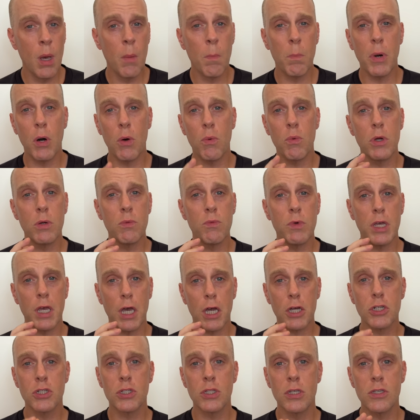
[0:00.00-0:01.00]
But when we
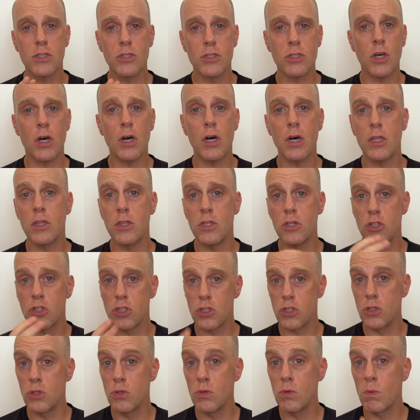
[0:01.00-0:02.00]
actually saw the
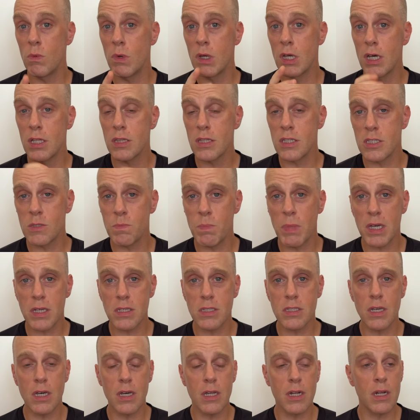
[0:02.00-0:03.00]
shoe and we got the
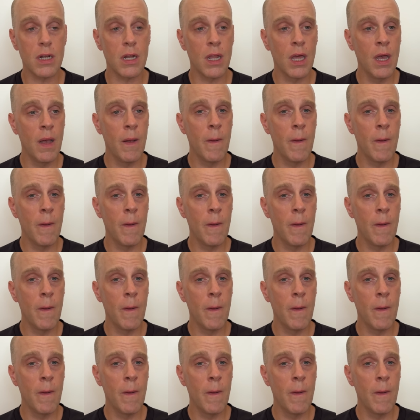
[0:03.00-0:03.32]
specs on it,